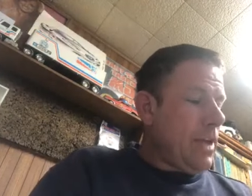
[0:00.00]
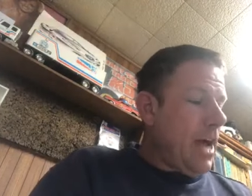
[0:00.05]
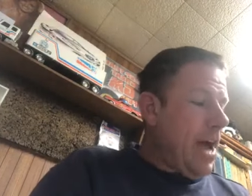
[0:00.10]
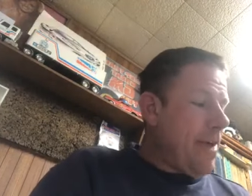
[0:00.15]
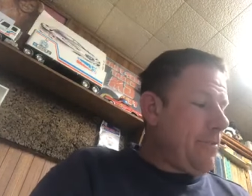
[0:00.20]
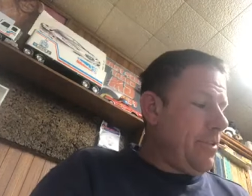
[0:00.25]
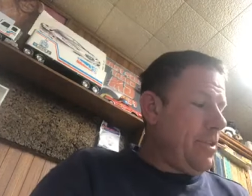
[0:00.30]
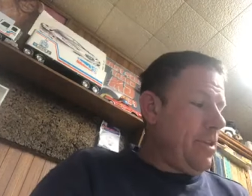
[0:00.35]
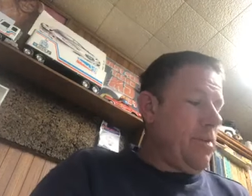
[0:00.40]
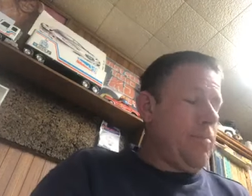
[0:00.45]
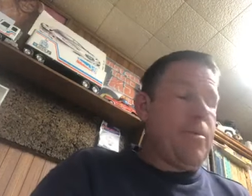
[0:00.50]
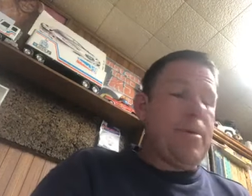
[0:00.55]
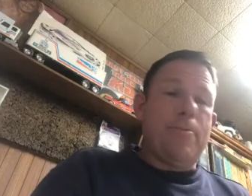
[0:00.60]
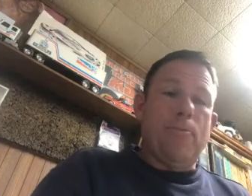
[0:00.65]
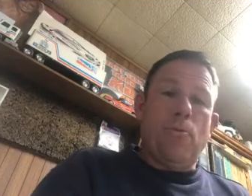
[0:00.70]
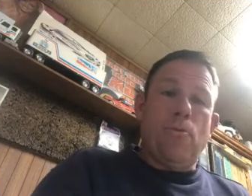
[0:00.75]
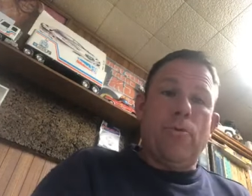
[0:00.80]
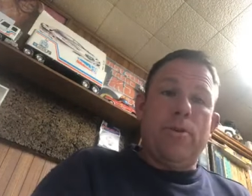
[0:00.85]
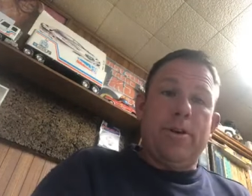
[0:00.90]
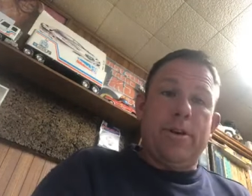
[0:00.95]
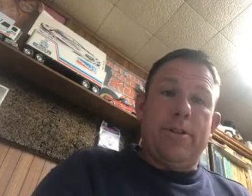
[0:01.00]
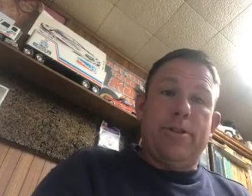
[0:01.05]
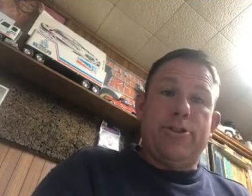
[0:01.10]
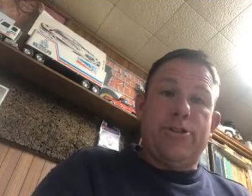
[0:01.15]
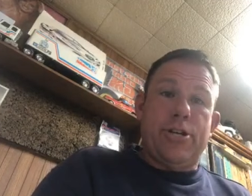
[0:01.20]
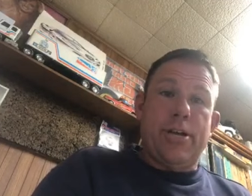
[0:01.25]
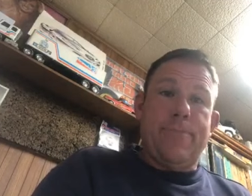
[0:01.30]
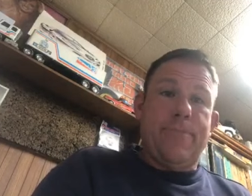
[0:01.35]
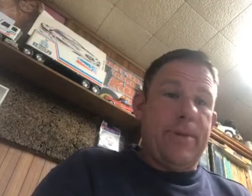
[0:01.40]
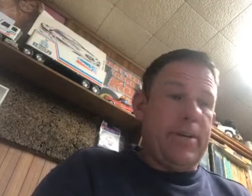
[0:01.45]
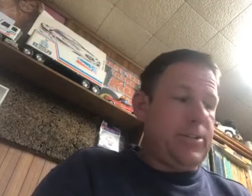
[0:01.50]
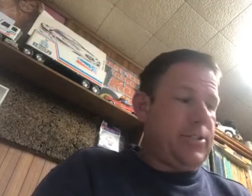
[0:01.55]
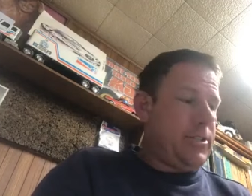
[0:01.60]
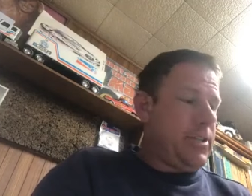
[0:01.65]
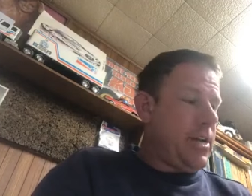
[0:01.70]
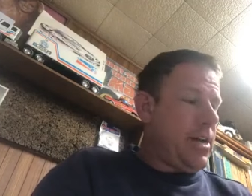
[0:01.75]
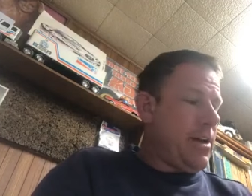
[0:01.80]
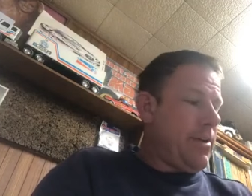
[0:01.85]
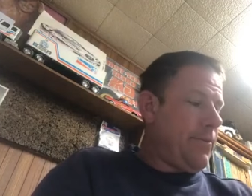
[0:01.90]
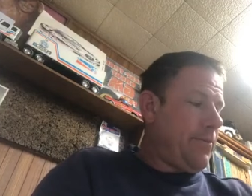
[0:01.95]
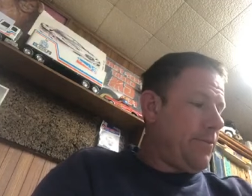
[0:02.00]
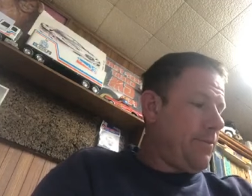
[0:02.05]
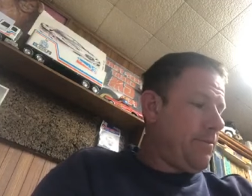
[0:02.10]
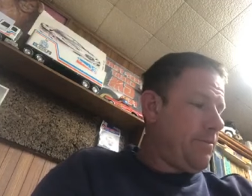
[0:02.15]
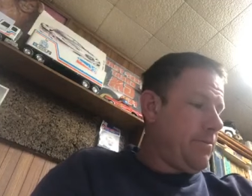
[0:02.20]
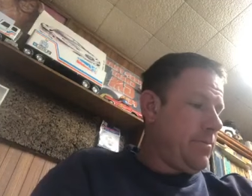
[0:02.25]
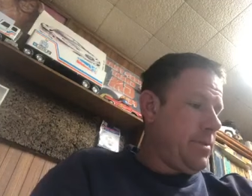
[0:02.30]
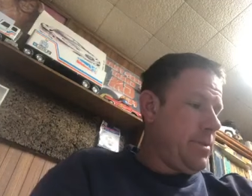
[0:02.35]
dive a little bit more into the shipping stuff.